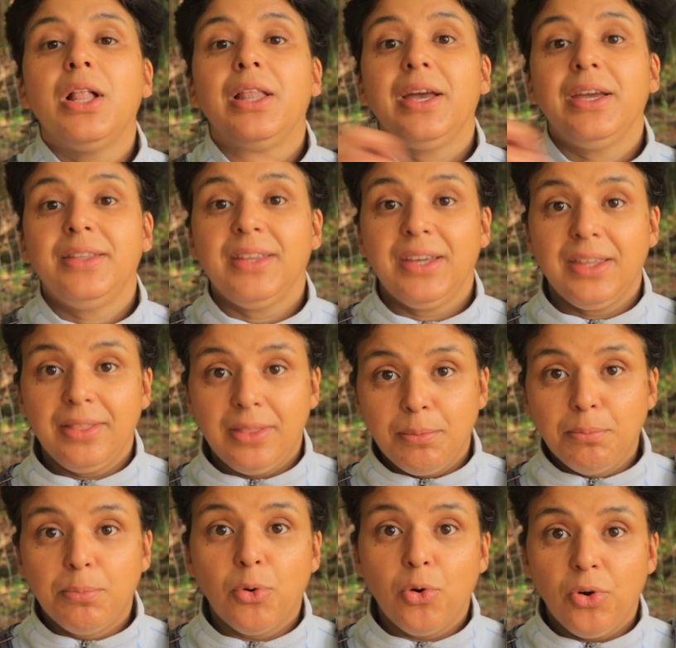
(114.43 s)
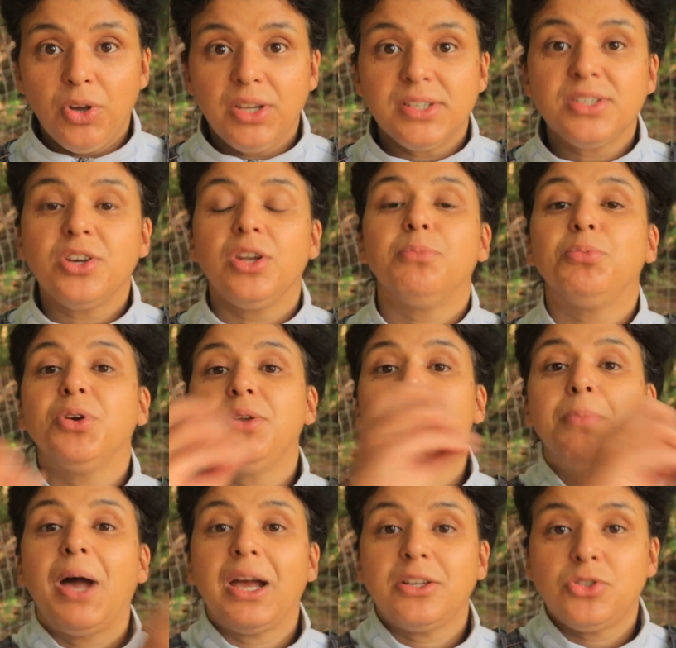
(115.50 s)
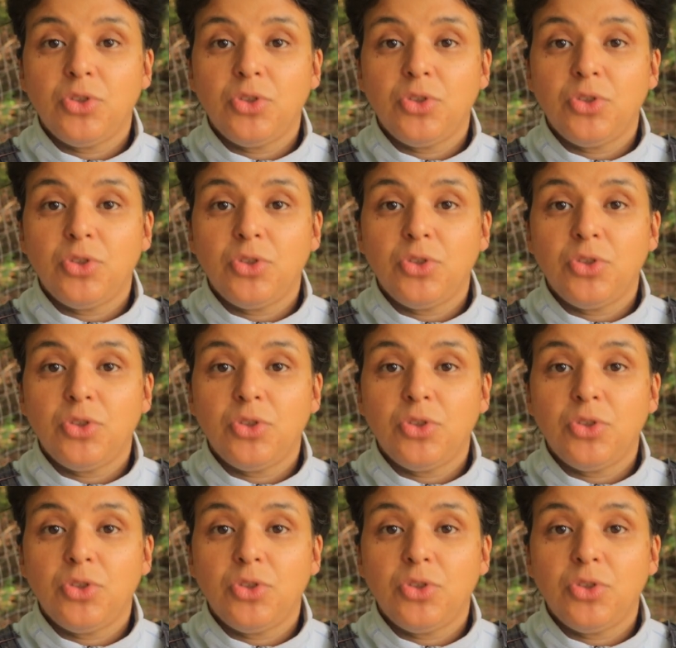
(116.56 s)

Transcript: like the boy is going to breed back